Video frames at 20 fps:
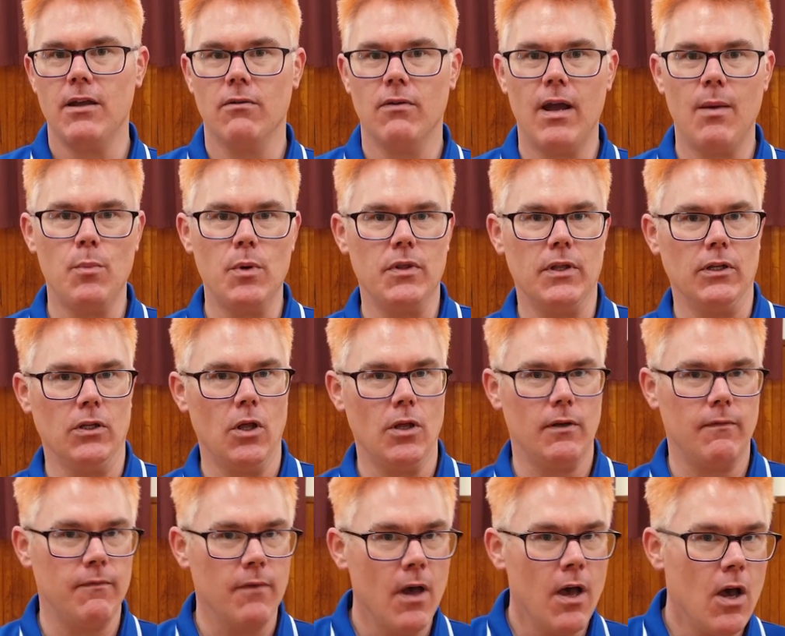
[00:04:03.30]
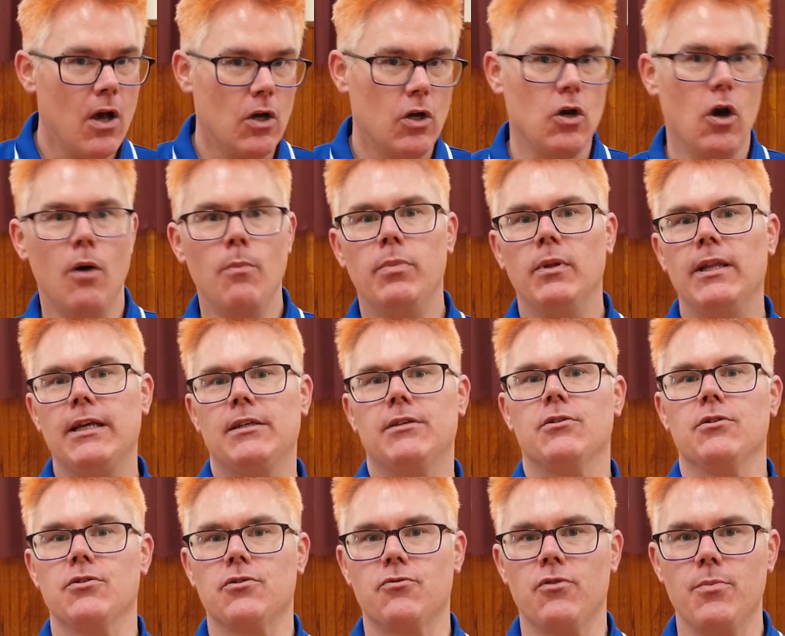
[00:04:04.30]
around with a lot of complex
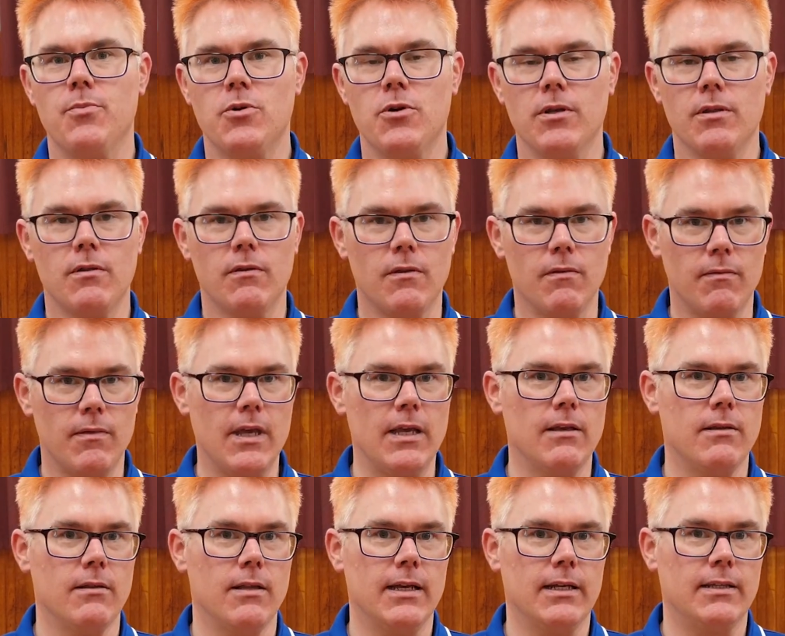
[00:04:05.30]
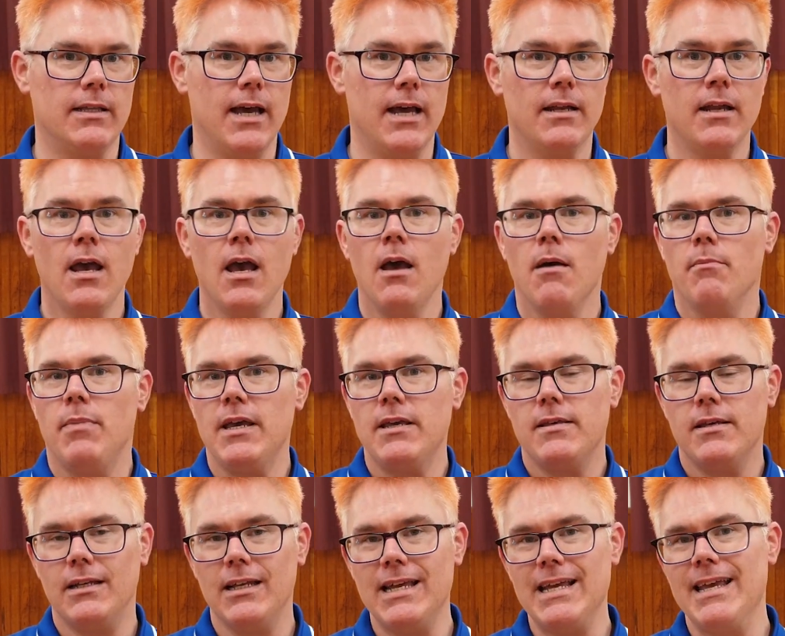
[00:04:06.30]
descriptions and things like that,
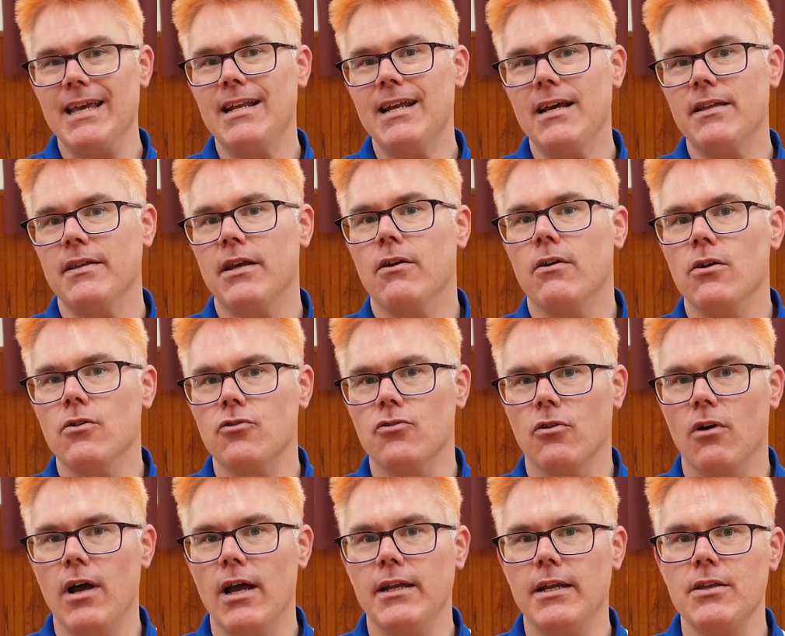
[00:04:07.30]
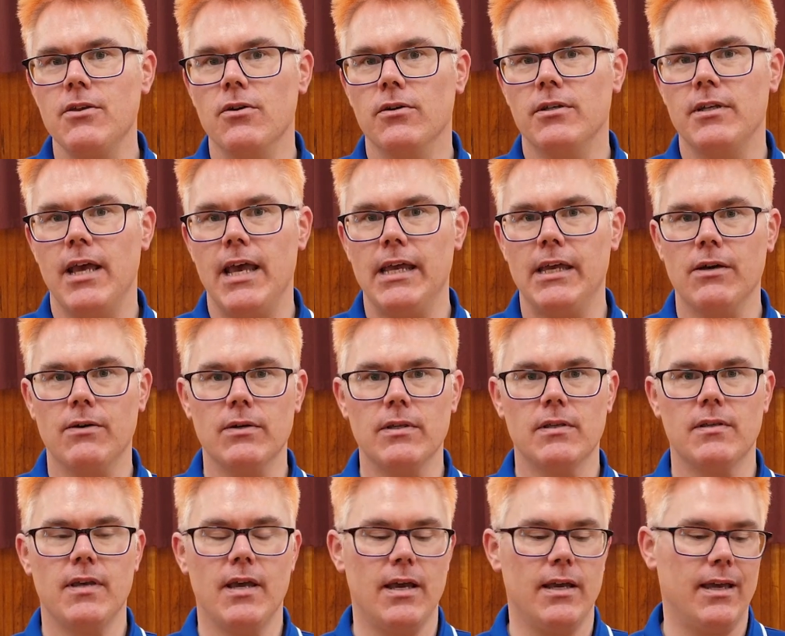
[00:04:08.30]
basically get out there and try it in your tango and
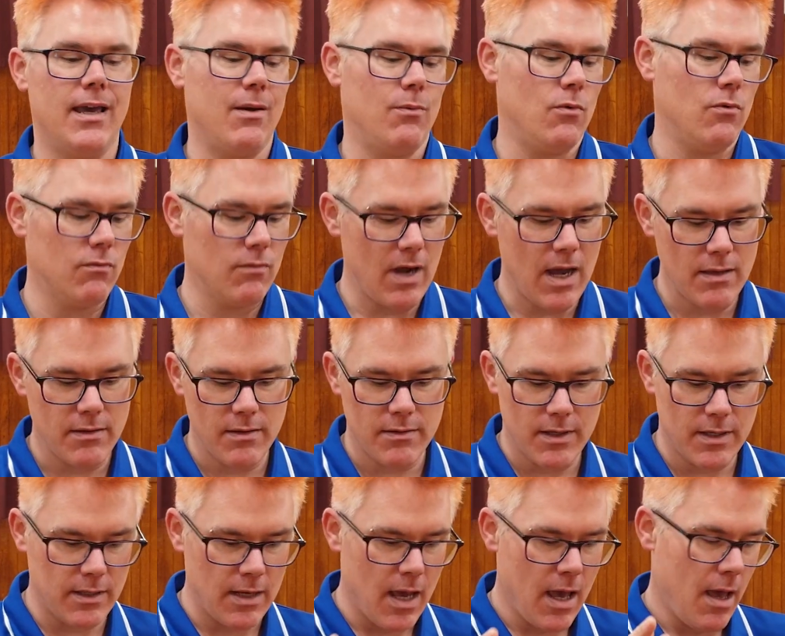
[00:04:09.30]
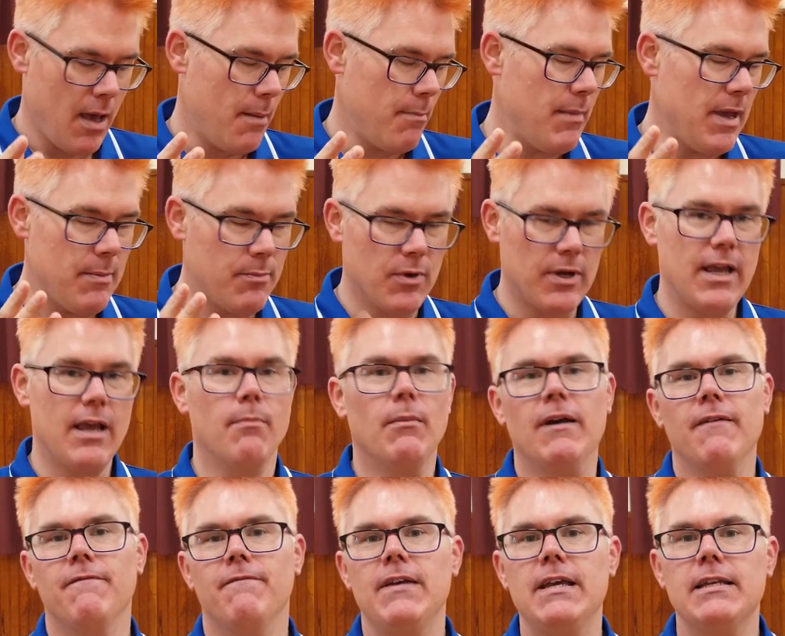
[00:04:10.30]
say, okay, well, rather than me bringing
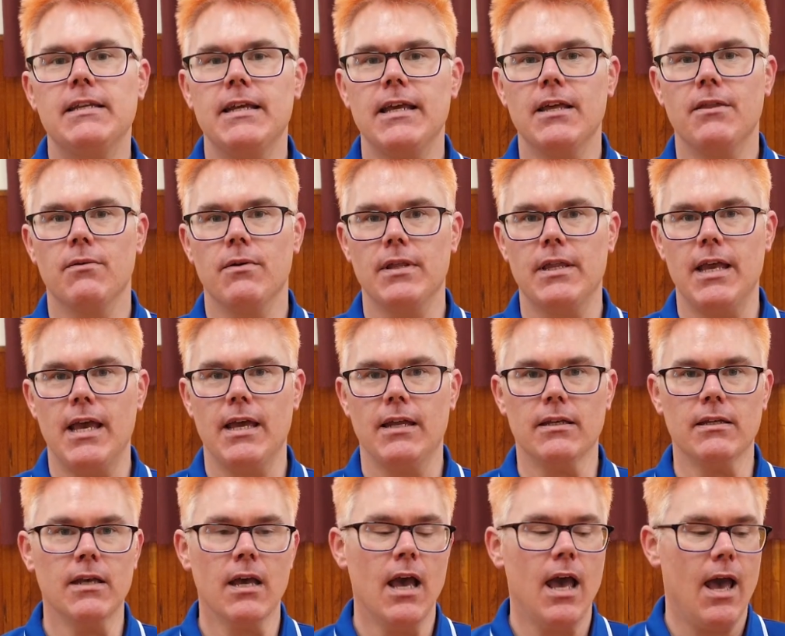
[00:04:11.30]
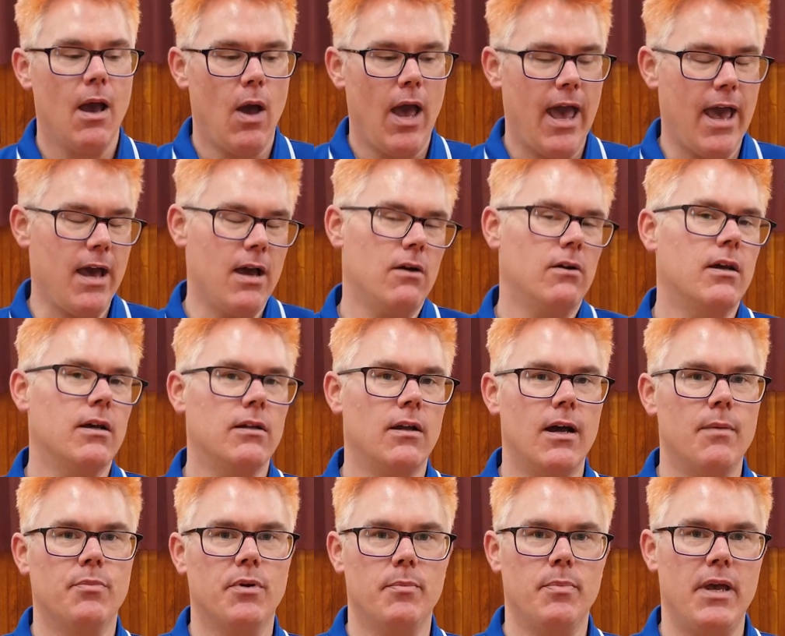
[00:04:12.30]
my feet together at the end, how can
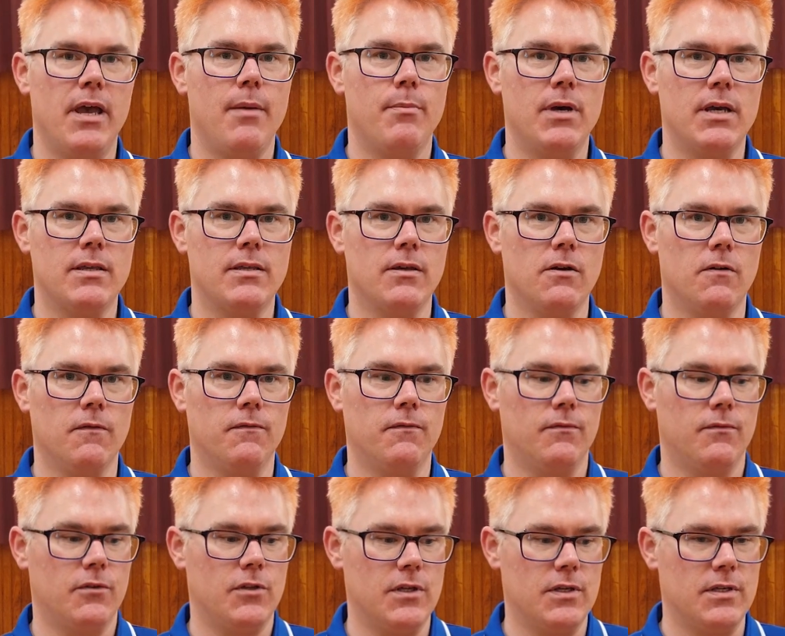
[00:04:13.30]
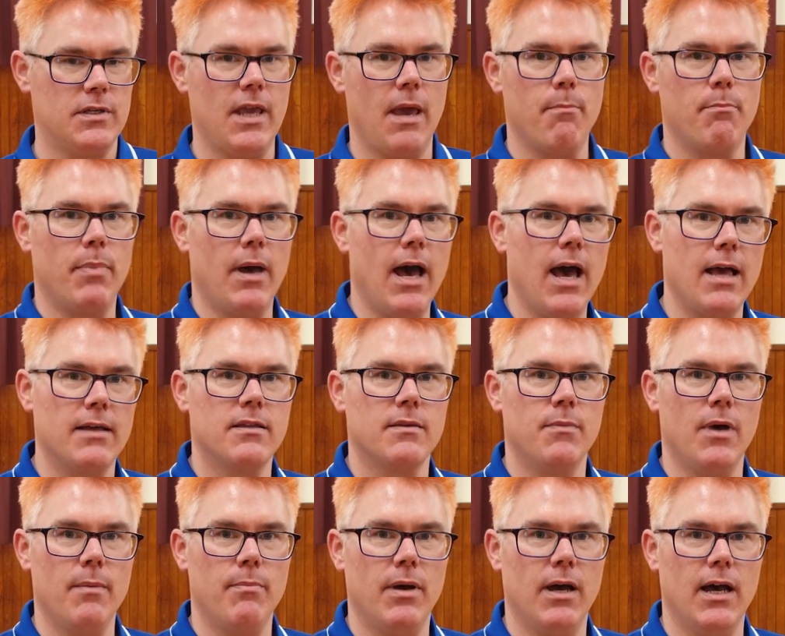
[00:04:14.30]
I prepare myself to step past
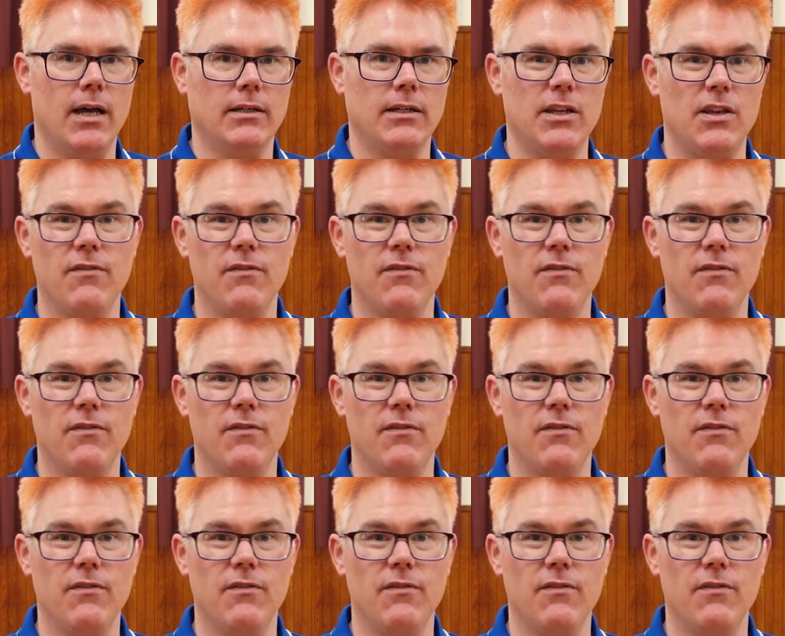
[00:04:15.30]
my partner?